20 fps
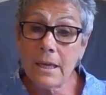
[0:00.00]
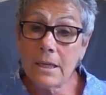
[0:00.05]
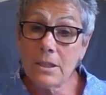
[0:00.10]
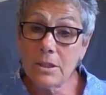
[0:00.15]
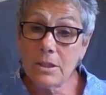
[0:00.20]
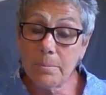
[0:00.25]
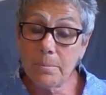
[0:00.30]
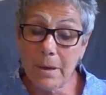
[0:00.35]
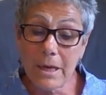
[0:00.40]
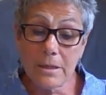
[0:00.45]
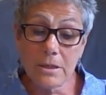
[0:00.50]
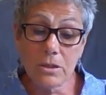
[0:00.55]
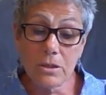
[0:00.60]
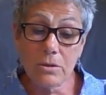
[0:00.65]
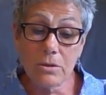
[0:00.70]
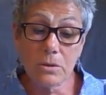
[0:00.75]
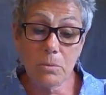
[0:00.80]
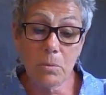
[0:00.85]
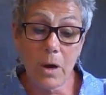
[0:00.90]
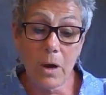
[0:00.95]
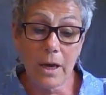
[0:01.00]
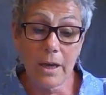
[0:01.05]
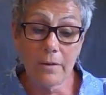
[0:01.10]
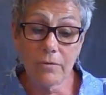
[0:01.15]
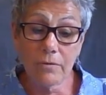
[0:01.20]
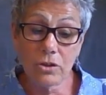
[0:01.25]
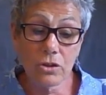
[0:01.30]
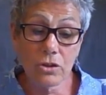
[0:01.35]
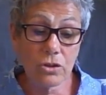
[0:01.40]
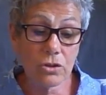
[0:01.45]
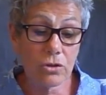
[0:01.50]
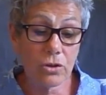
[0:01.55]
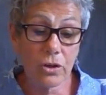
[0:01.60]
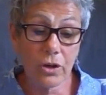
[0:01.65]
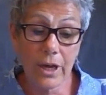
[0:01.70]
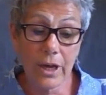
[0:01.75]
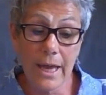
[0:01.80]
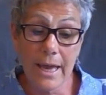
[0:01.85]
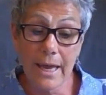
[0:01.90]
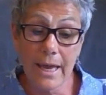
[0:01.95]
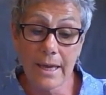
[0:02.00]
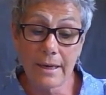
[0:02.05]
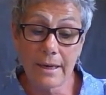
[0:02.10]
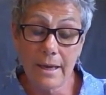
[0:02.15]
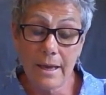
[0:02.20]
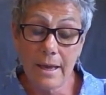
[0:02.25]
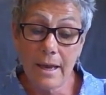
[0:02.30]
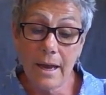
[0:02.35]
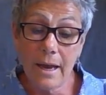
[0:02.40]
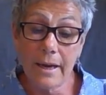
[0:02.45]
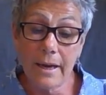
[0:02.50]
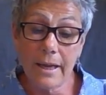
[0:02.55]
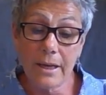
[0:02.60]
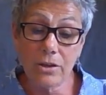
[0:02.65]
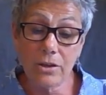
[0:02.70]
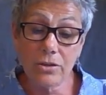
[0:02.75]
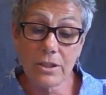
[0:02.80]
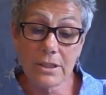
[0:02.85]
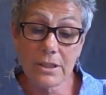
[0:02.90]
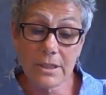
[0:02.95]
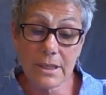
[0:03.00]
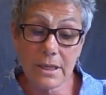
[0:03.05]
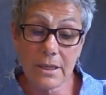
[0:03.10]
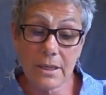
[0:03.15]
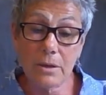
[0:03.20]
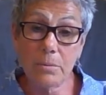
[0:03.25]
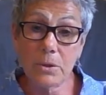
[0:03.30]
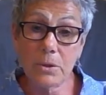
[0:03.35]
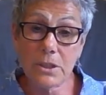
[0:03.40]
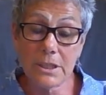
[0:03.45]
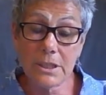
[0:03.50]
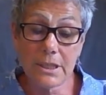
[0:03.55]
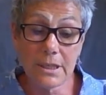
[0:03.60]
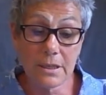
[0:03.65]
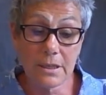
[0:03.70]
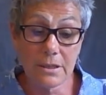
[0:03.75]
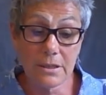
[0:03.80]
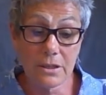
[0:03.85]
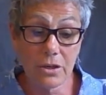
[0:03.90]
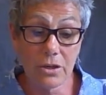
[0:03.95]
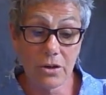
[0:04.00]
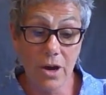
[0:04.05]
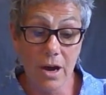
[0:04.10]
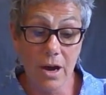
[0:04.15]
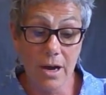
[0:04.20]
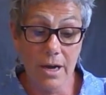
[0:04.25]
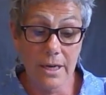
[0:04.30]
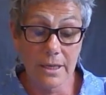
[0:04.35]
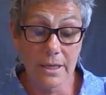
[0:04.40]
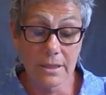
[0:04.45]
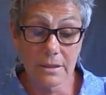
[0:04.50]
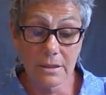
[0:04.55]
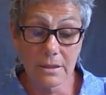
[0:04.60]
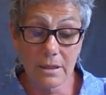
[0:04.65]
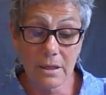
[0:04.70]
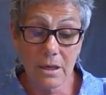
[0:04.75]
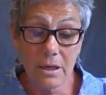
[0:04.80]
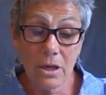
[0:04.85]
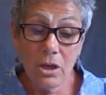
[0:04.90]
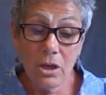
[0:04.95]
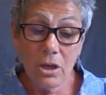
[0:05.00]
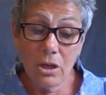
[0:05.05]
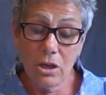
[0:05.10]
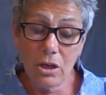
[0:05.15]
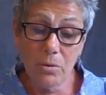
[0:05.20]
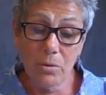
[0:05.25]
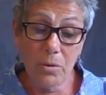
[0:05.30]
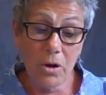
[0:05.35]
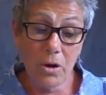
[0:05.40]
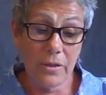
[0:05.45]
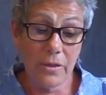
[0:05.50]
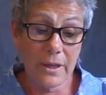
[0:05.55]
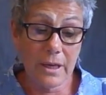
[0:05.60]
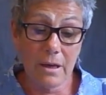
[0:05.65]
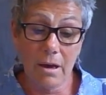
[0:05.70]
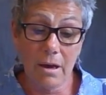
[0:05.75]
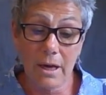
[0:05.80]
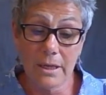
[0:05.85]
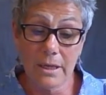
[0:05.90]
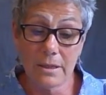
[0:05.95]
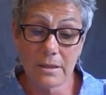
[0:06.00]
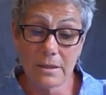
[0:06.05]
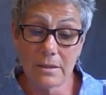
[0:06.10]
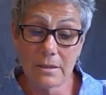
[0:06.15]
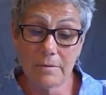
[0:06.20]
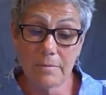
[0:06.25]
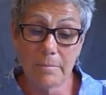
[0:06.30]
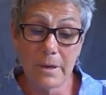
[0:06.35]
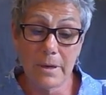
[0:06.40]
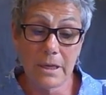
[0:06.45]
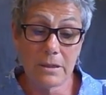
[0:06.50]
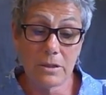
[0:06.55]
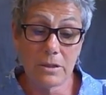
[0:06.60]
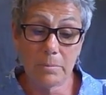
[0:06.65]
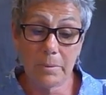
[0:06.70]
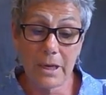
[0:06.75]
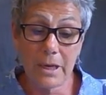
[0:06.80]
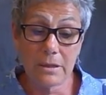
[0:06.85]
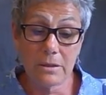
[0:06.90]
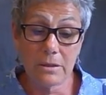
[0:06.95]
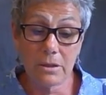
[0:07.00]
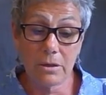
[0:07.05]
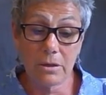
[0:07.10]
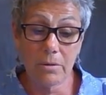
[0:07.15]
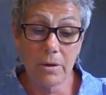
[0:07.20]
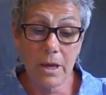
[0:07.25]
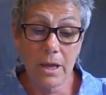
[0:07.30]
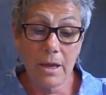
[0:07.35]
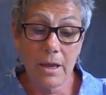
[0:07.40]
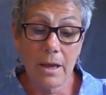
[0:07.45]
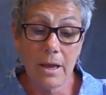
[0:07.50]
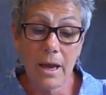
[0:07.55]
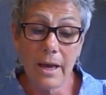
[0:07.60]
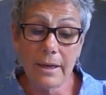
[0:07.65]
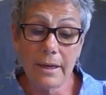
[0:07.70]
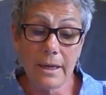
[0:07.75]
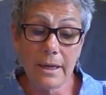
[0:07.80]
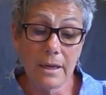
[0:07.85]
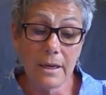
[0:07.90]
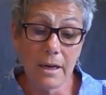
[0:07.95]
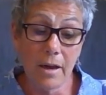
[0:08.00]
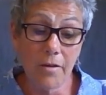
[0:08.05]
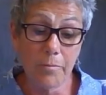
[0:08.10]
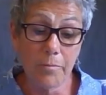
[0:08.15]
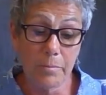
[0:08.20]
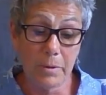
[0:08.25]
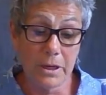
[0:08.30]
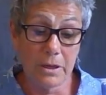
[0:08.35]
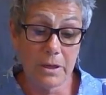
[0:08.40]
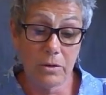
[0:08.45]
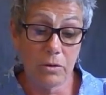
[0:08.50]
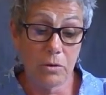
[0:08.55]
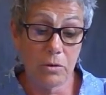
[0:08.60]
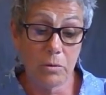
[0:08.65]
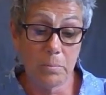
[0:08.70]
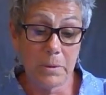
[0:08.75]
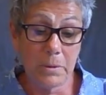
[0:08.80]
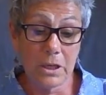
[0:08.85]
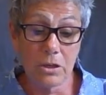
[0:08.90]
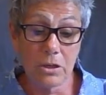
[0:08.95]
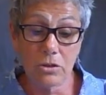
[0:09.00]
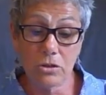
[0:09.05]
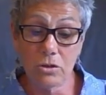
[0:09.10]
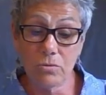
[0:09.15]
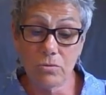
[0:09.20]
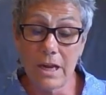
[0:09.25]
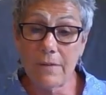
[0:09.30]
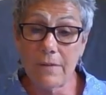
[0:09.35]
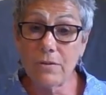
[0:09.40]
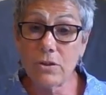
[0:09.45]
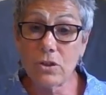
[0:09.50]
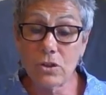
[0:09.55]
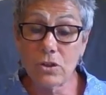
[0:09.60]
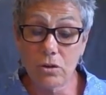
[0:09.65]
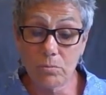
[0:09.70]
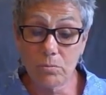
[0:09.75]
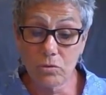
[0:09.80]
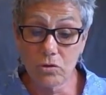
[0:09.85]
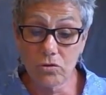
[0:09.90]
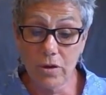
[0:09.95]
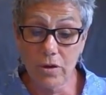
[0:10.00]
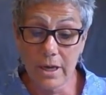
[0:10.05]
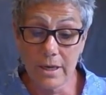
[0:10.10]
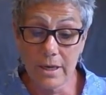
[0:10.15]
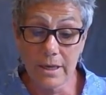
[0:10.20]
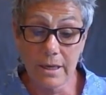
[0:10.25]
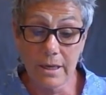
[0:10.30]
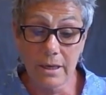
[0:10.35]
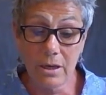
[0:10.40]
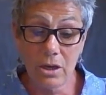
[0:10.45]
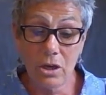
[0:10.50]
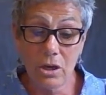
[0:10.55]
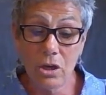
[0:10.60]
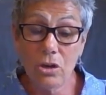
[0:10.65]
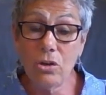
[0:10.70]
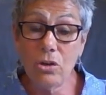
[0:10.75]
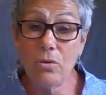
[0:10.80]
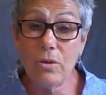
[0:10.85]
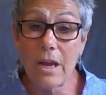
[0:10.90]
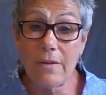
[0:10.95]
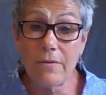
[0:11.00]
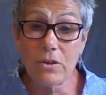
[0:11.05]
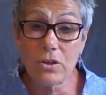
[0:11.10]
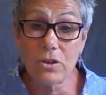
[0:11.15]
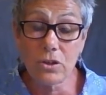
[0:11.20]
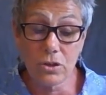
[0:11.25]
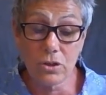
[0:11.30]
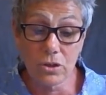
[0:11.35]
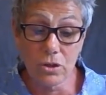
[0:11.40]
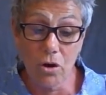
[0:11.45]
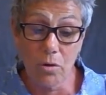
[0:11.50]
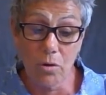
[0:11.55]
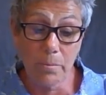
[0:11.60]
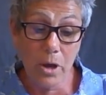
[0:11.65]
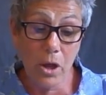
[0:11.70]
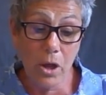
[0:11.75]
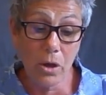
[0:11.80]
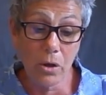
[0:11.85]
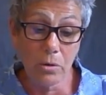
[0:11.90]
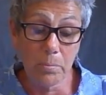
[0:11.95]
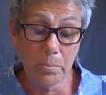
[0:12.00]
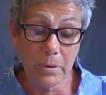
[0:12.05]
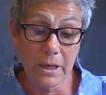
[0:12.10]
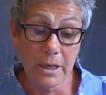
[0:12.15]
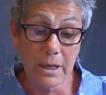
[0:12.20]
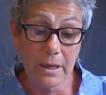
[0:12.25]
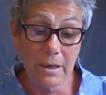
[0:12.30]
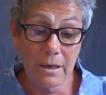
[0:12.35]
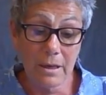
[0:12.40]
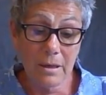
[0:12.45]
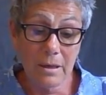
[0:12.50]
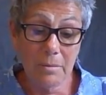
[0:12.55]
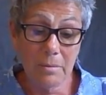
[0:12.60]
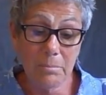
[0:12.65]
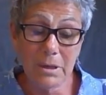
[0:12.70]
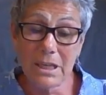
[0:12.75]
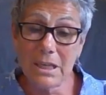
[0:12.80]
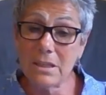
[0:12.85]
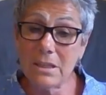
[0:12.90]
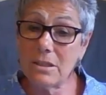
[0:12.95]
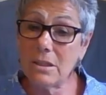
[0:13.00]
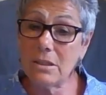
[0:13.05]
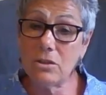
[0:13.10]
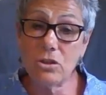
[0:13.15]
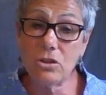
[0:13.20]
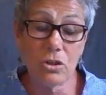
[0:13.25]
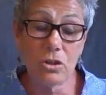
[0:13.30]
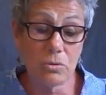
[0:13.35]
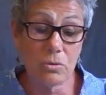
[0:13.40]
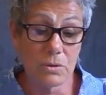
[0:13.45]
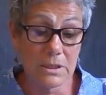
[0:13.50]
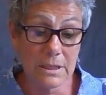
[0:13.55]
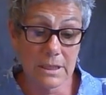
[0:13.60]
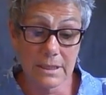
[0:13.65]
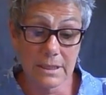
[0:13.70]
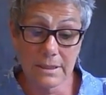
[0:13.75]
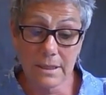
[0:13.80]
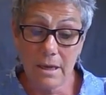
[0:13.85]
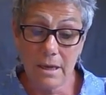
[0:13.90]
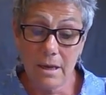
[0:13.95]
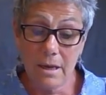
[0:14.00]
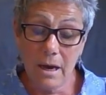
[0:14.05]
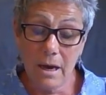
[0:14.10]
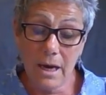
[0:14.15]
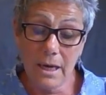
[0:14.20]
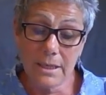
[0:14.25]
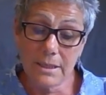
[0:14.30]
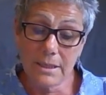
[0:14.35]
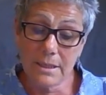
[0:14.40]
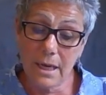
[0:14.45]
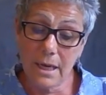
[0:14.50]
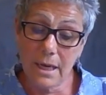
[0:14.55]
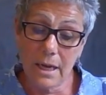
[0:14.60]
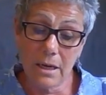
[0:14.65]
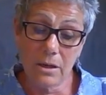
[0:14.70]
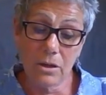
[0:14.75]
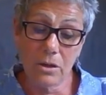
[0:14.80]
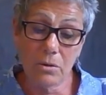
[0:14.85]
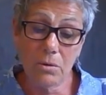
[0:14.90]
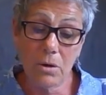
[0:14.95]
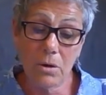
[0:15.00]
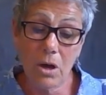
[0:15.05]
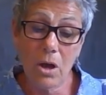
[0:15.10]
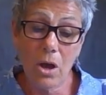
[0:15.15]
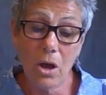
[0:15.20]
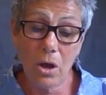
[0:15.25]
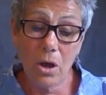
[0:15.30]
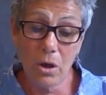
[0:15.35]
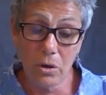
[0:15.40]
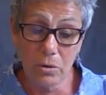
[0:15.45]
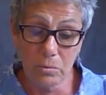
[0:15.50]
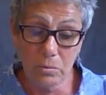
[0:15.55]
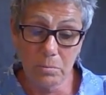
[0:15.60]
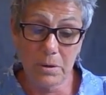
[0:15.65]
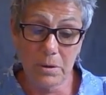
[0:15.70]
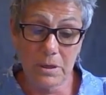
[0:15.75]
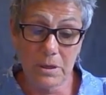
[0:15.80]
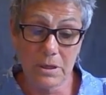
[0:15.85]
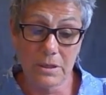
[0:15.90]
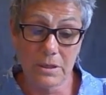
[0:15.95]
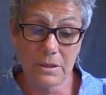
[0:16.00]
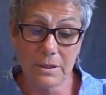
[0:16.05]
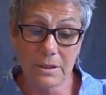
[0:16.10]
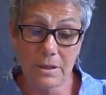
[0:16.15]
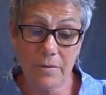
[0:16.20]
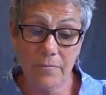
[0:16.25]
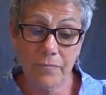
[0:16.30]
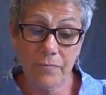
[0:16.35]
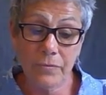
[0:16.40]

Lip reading: Geppetto's wife shook her head, and I could see there were tears in her eyes. "You are the kindest of men, Geppetto, and I love you because you never stop trying. You never stop hoping. But it's useless, I tell you, hopeless.